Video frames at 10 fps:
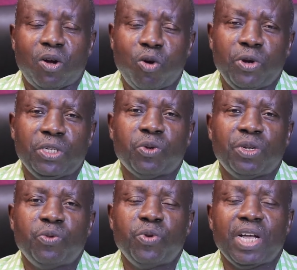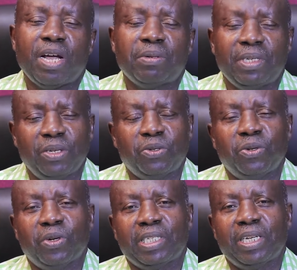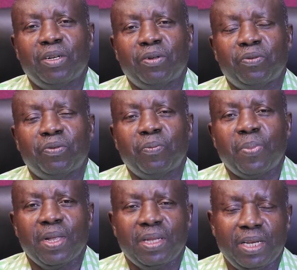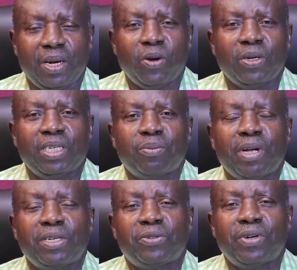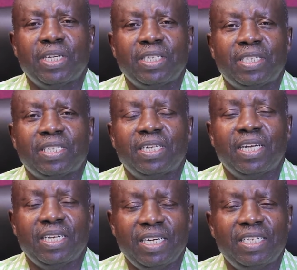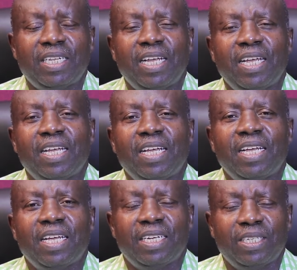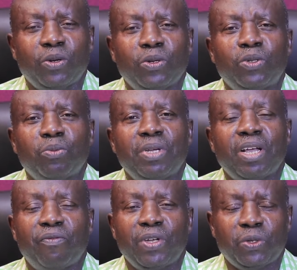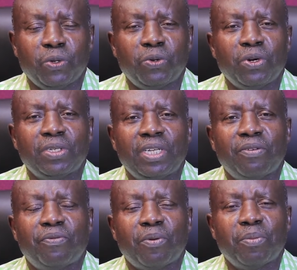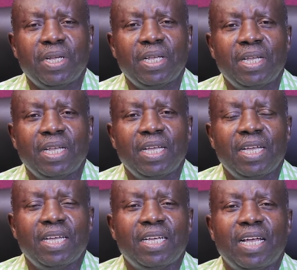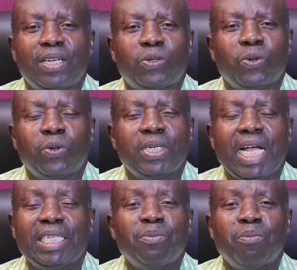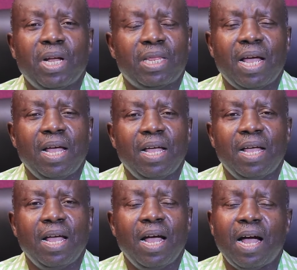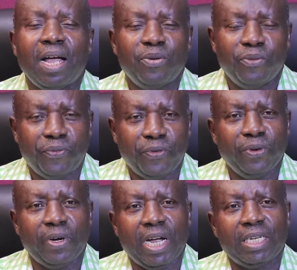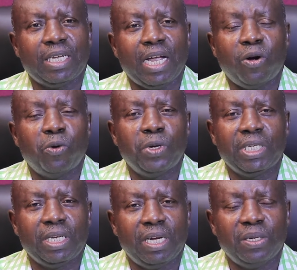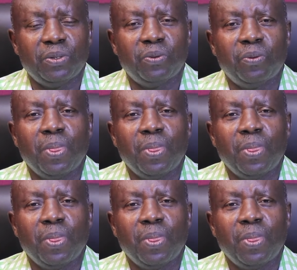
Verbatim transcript: Always when you wake up, say to yourself, the Lord is my strength. And this day is going to be a victorious day for me. And so it doesn't matter how you feel, as I always tell you.